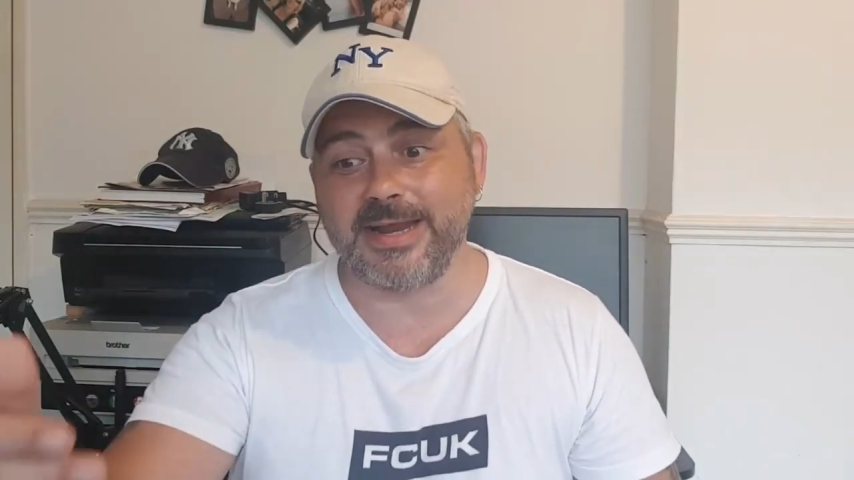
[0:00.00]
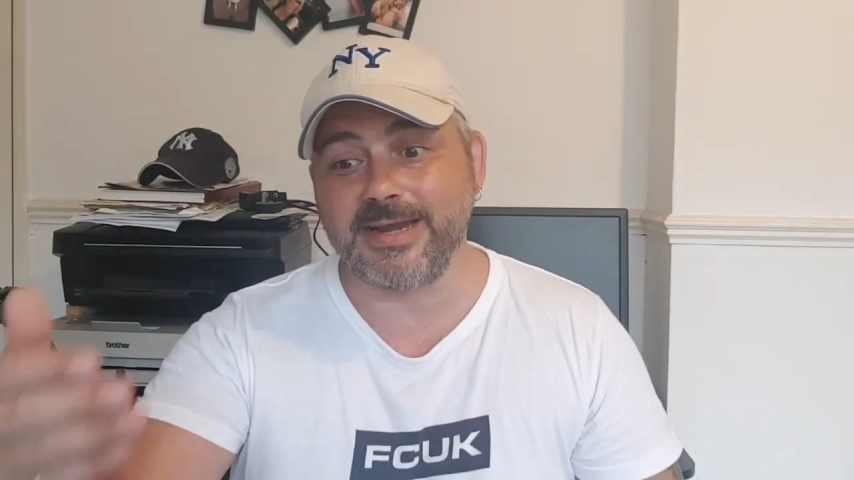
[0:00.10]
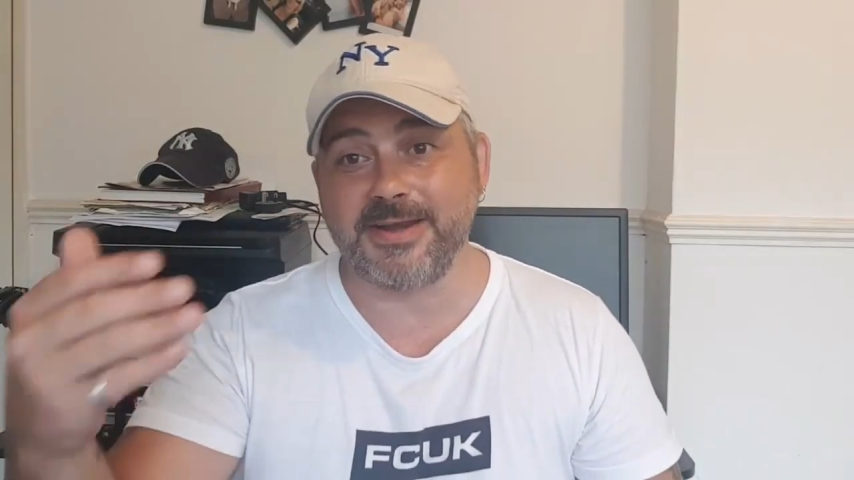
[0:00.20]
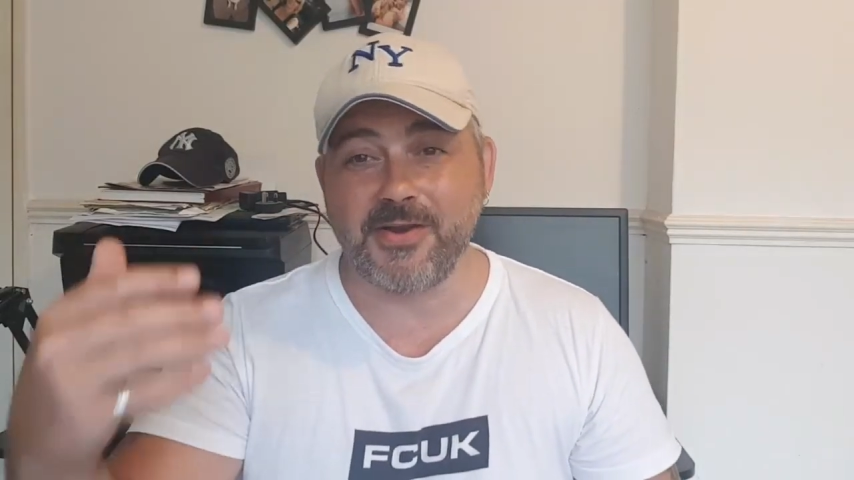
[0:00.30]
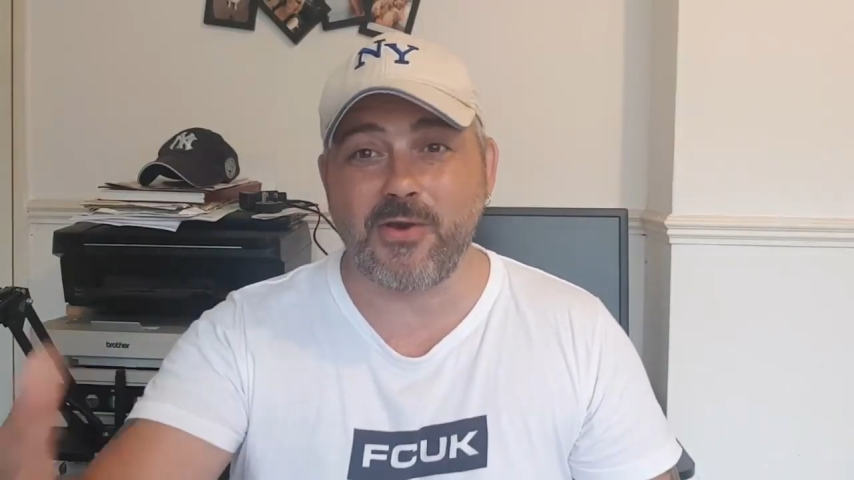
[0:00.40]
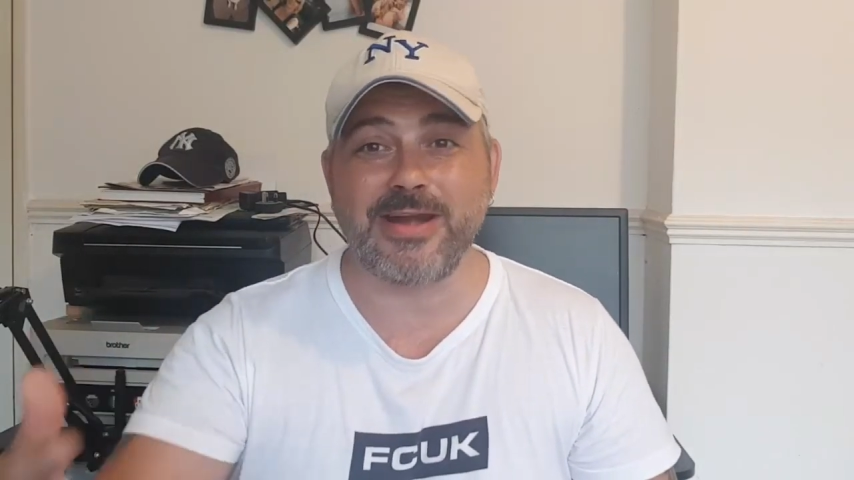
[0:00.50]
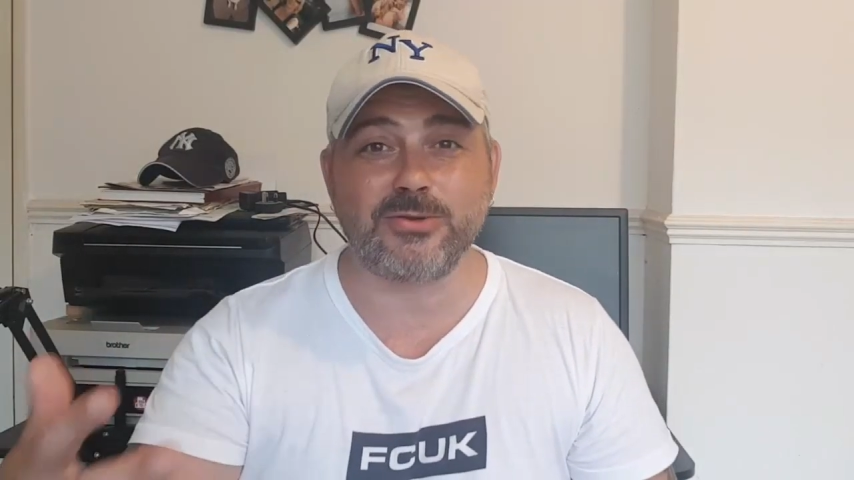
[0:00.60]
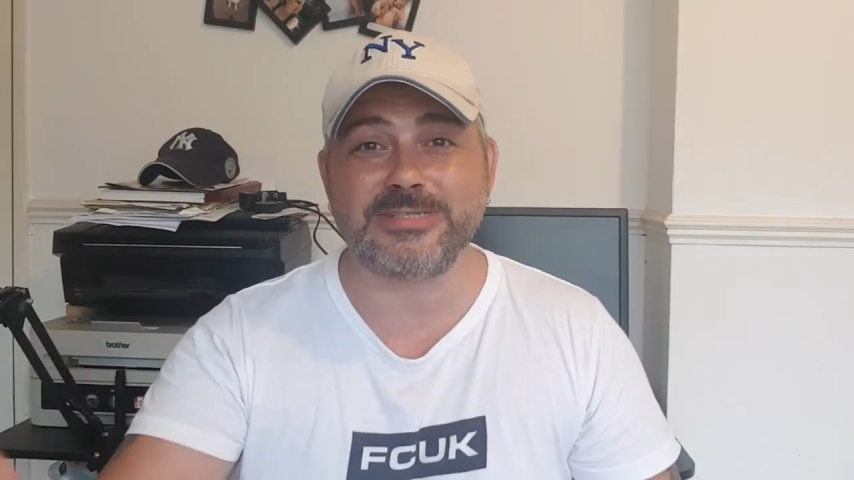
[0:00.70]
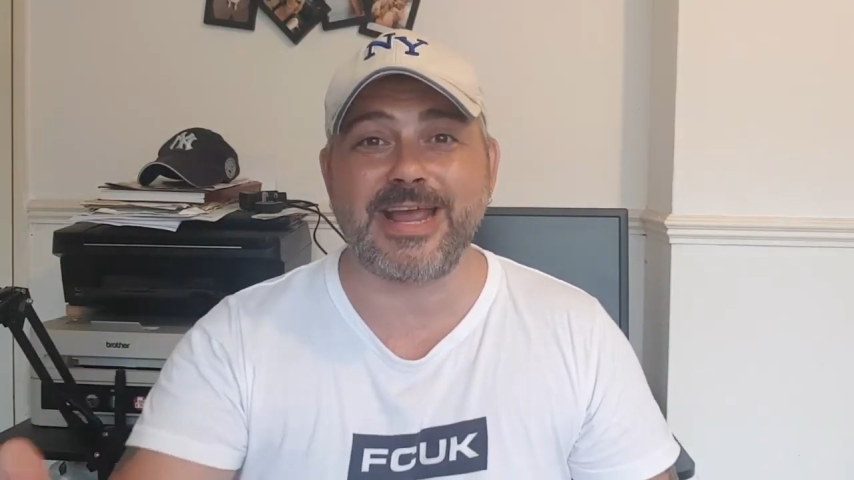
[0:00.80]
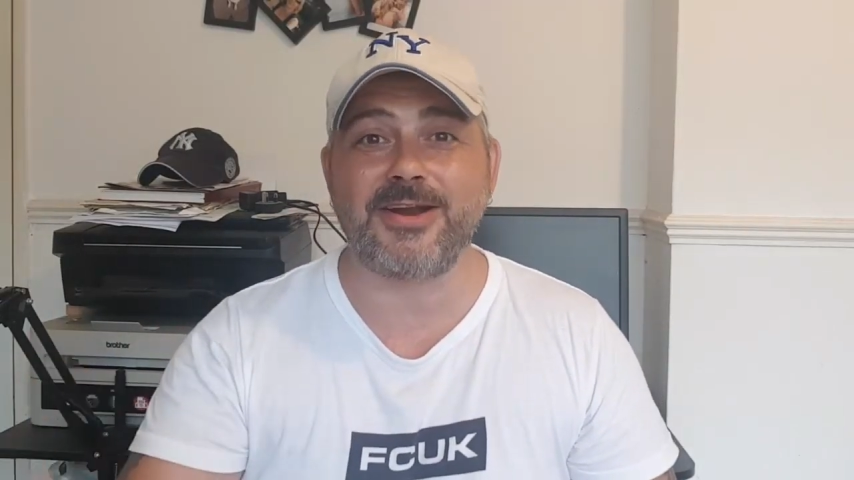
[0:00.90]
in nine
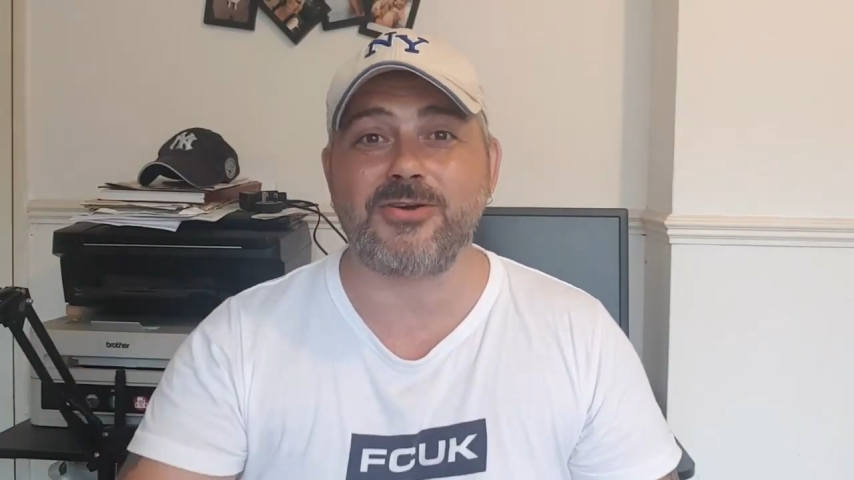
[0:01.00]
or ten